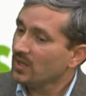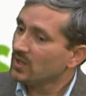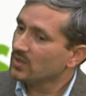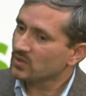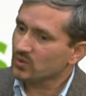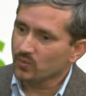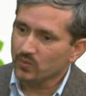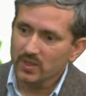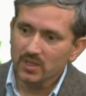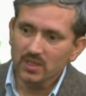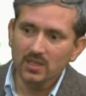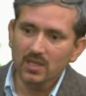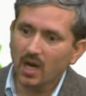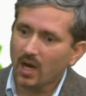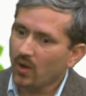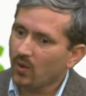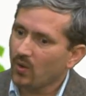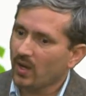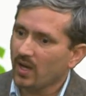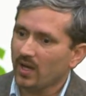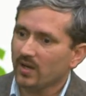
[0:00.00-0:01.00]
So we
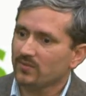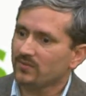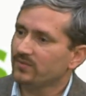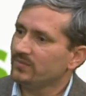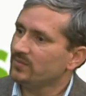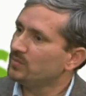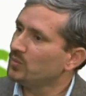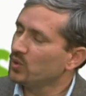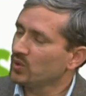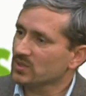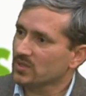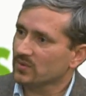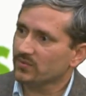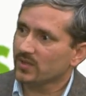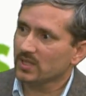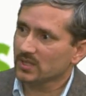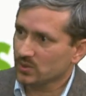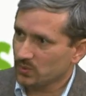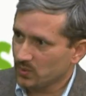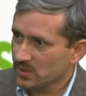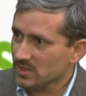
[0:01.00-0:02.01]
now have most of
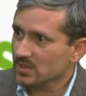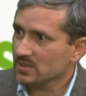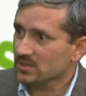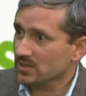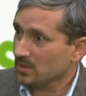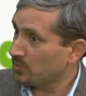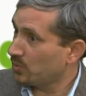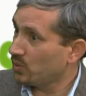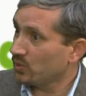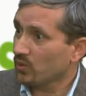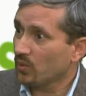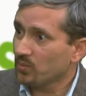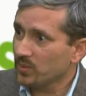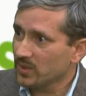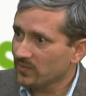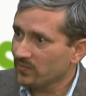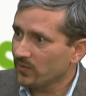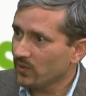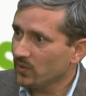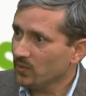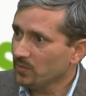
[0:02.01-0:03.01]
our switches support
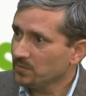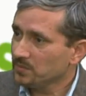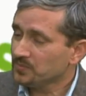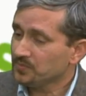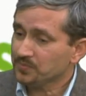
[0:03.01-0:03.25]
OpenFlow